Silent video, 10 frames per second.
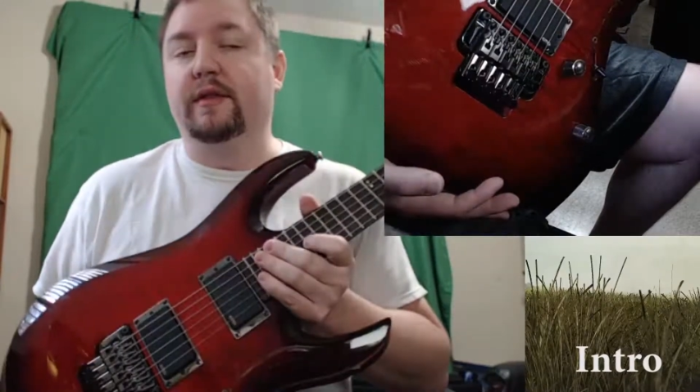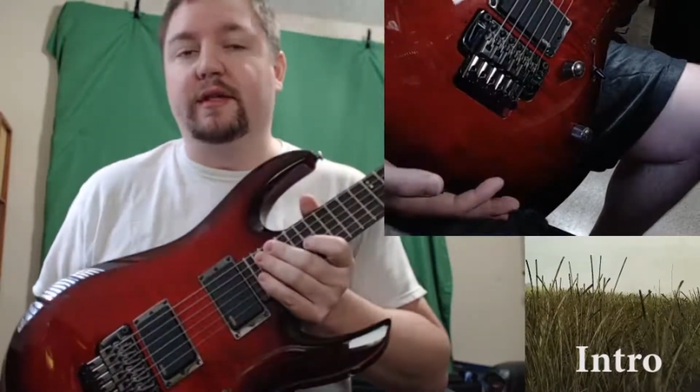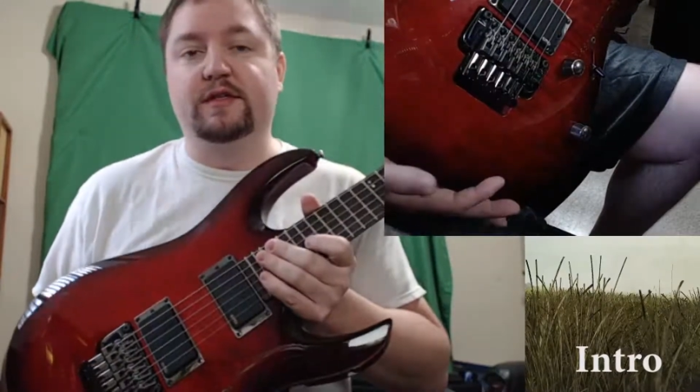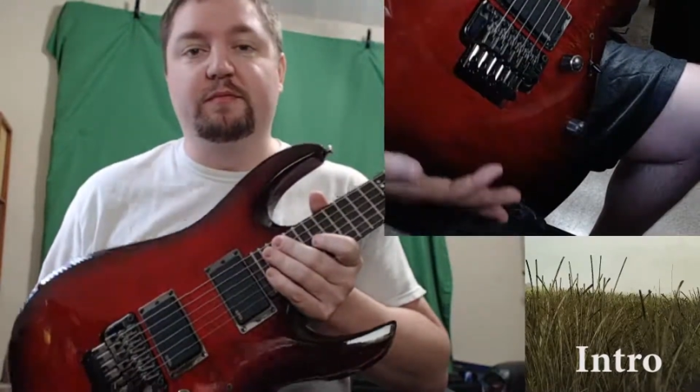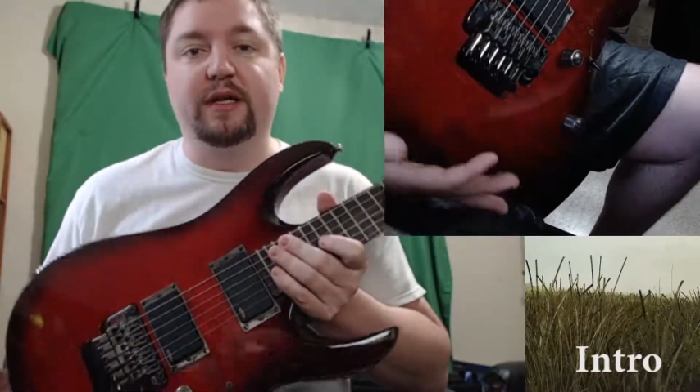
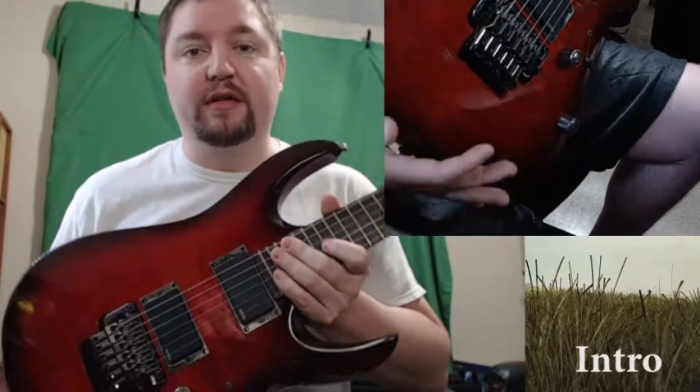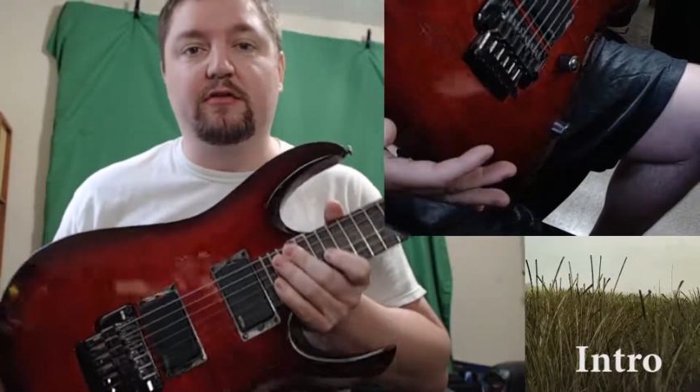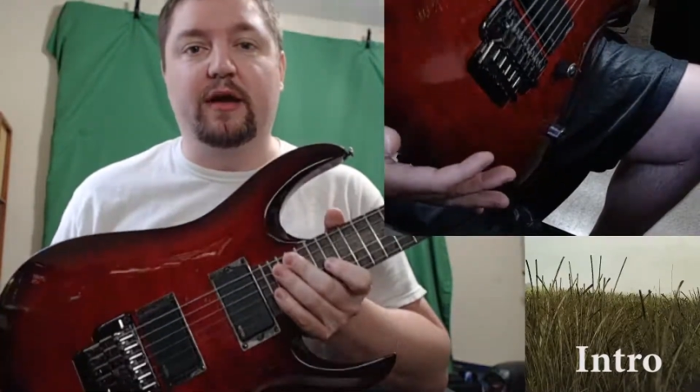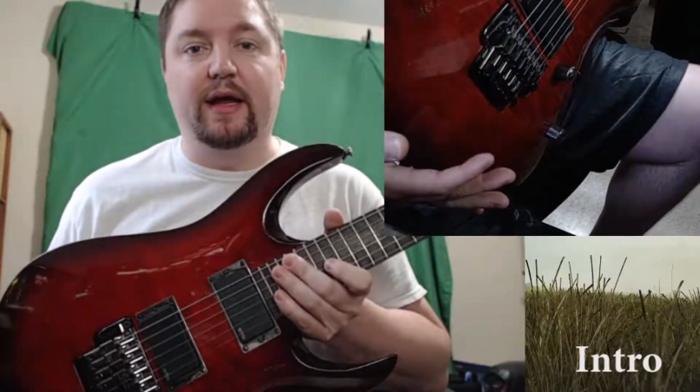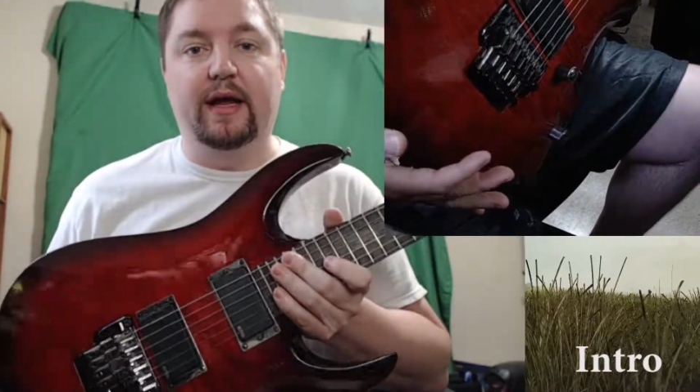this
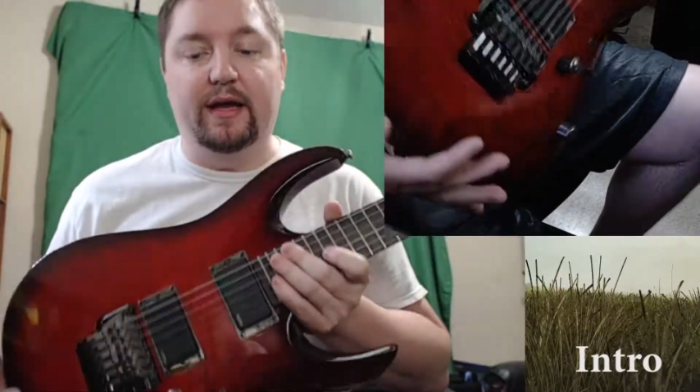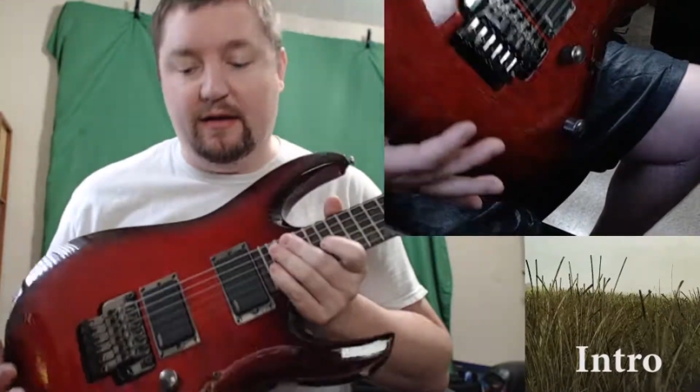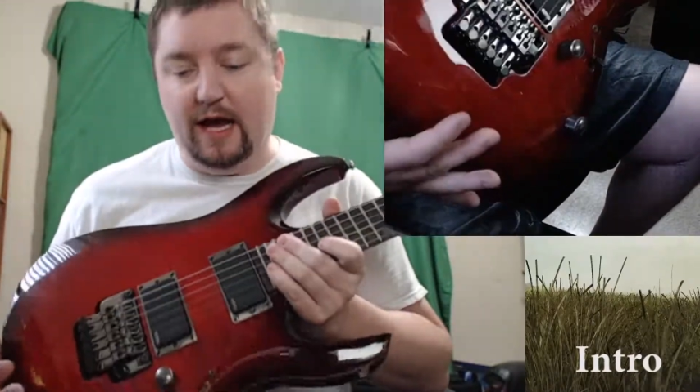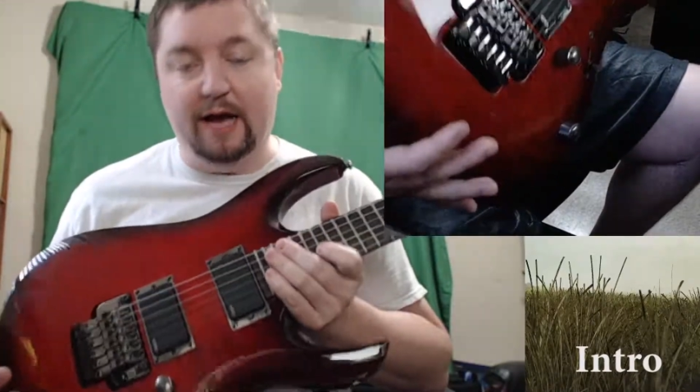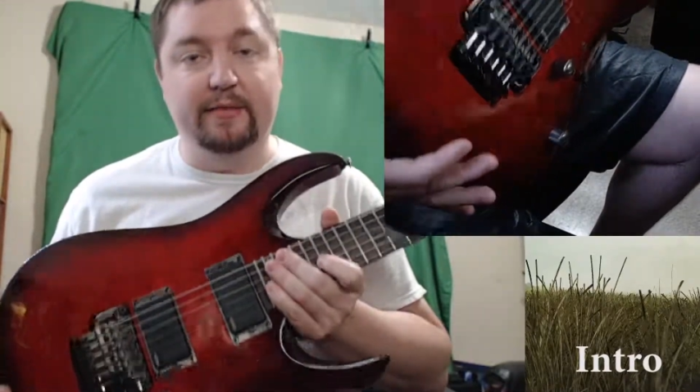
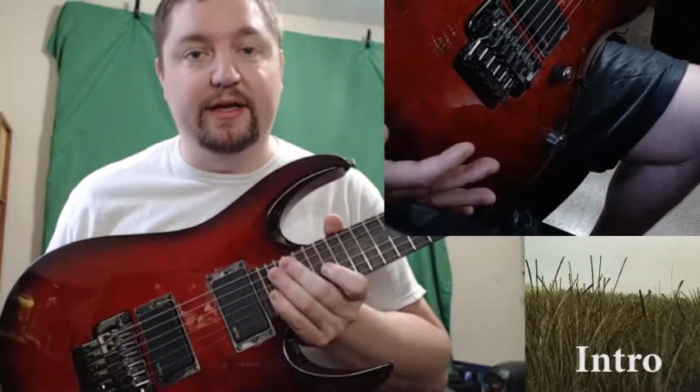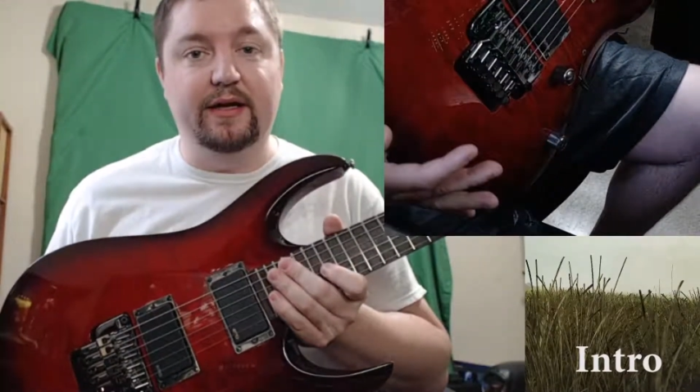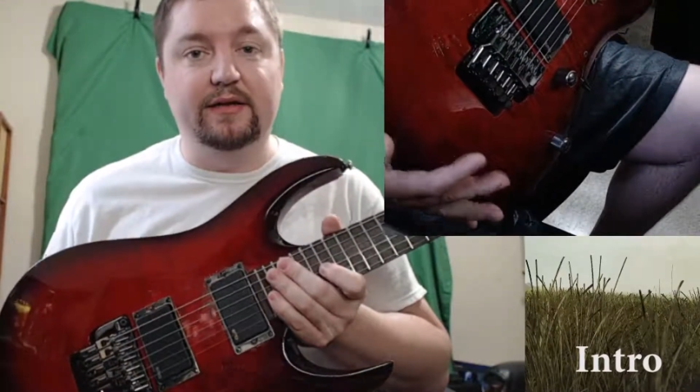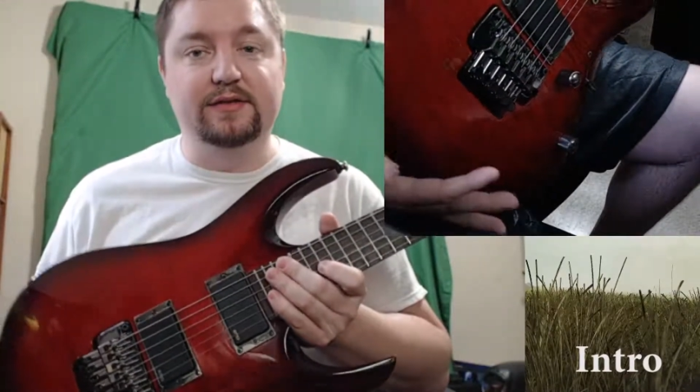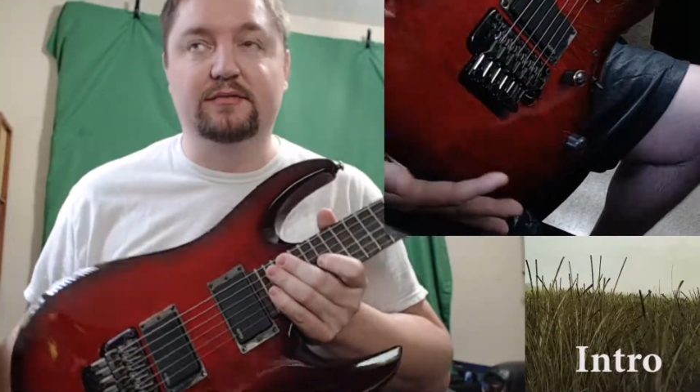mid-grade
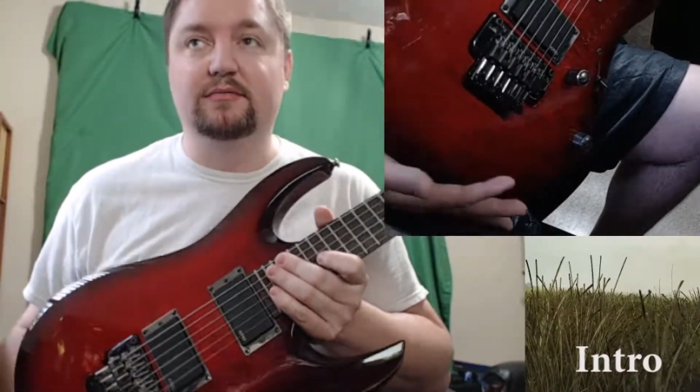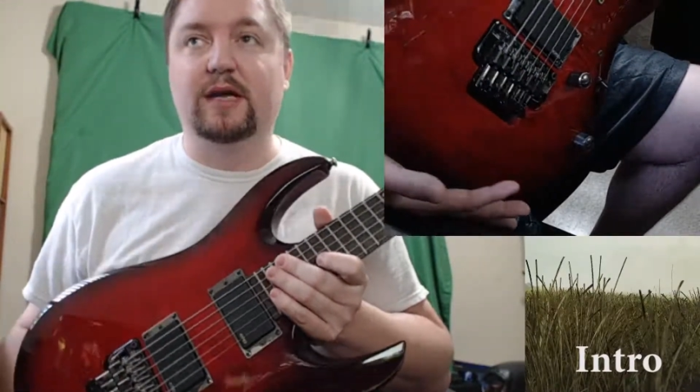Ibanez.